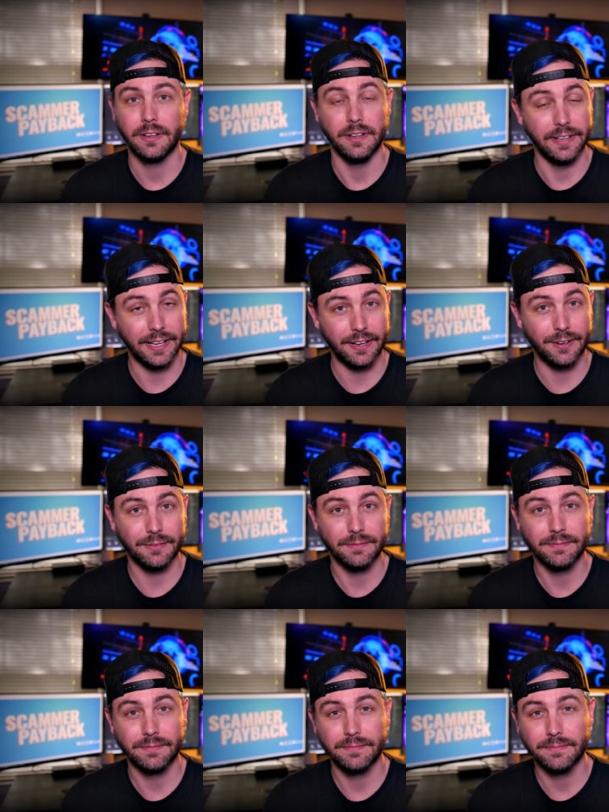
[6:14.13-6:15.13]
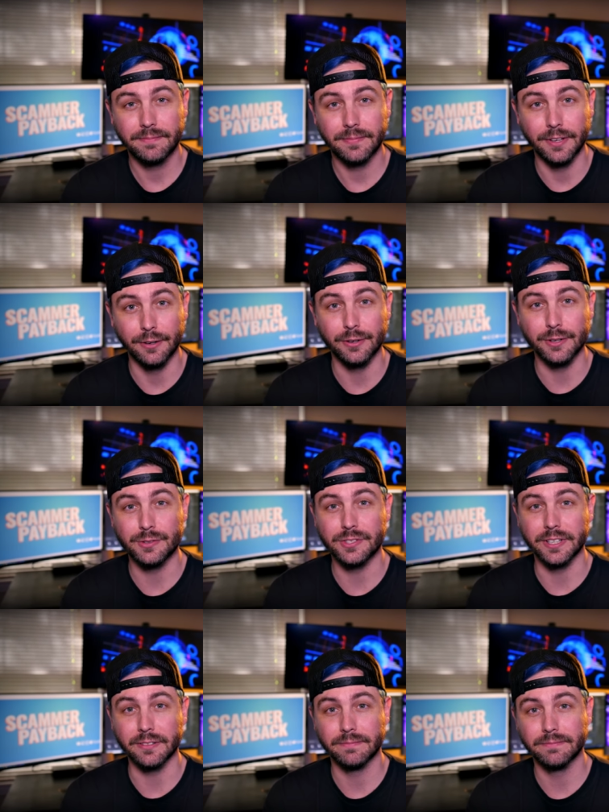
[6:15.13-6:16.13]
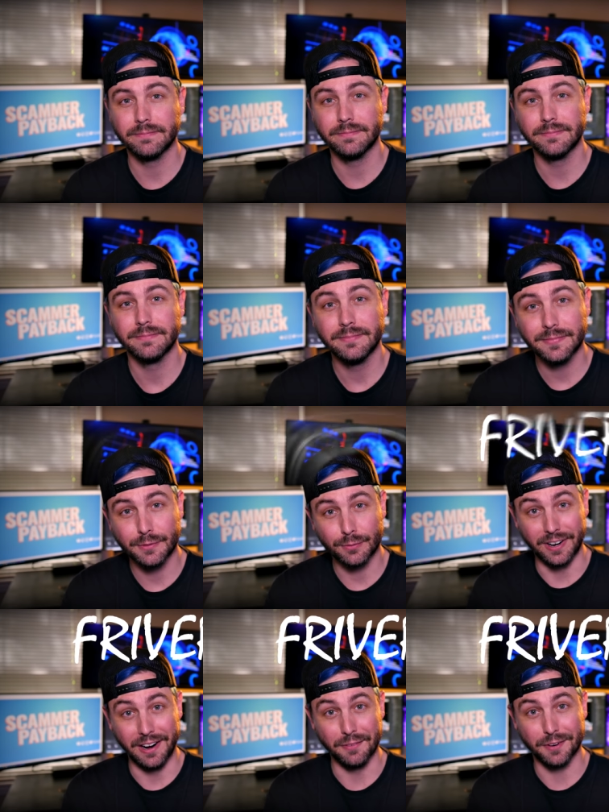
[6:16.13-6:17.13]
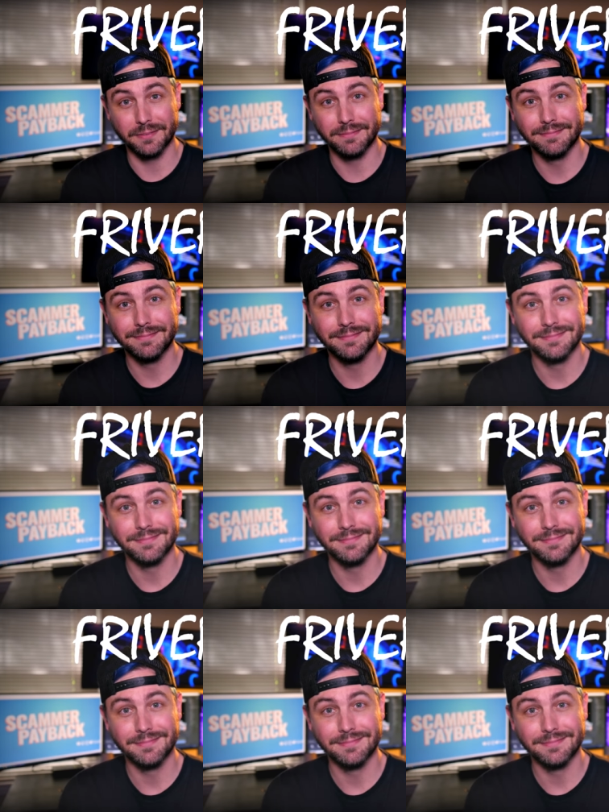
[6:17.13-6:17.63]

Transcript: And now, introducing Friva.